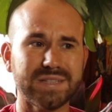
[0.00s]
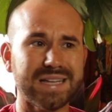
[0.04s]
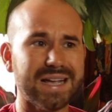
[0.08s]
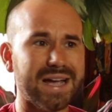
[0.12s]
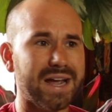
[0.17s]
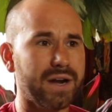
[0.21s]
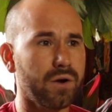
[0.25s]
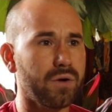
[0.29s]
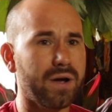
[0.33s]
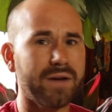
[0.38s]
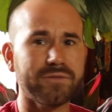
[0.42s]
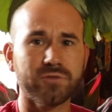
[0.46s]

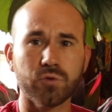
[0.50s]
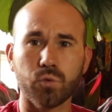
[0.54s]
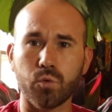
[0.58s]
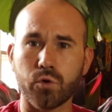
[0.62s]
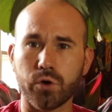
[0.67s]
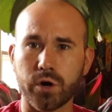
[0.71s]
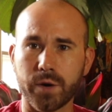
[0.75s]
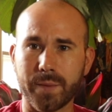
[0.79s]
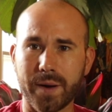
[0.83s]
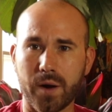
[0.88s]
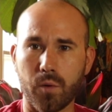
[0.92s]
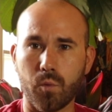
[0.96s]
I don't have to
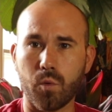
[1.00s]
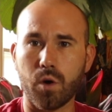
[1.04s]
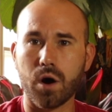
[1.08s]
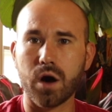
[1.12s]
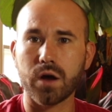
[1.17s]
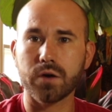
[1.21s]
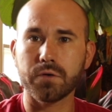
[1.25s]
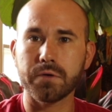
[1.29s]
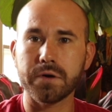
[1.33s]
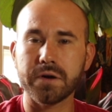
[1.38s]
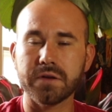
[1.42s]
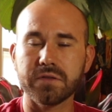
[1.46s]
worry about
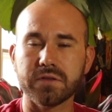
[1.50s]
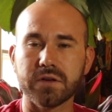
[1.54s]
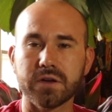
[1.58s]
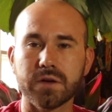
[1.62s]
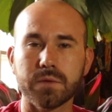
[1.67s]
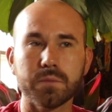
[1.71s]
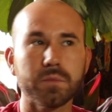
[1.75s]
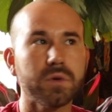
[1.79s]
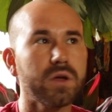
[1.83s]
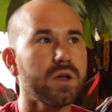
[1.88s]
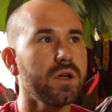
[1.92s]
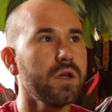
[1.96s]
watering
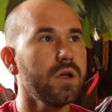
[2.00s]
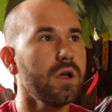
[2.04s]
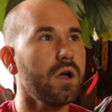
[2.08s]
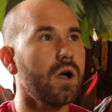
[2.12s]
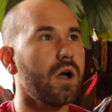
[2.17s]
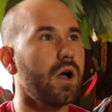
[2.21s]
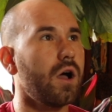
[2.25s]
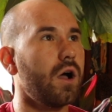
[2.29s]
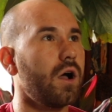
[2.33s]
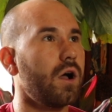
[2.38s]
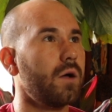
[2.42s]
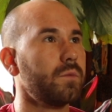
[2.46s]
them,
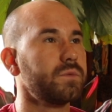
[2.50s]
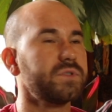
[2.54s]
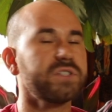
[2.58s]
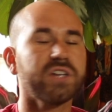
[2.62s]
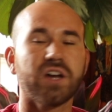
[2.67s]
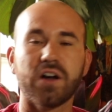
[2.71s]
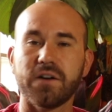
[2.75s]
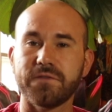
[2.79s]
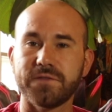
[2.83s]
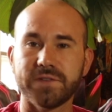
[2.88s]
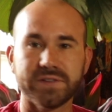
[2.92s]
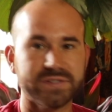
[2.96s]

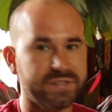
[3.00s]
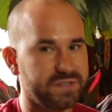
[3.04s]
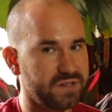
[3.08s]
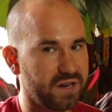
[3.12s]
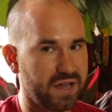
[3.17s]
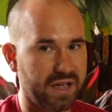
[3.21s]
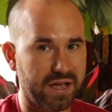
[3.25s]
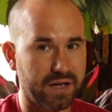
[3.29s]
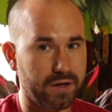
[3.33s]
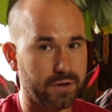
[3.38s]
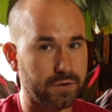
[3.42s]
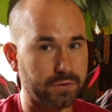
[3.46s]
tough as
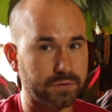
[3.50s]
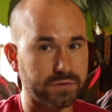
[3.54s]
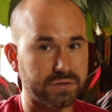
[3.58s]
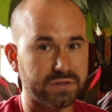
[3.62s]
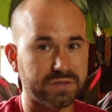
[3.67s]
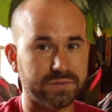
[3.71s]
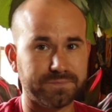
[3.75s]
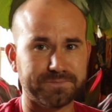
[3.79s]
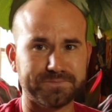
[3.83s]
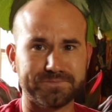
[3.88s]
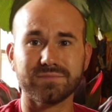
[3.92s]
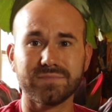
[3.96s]
nails.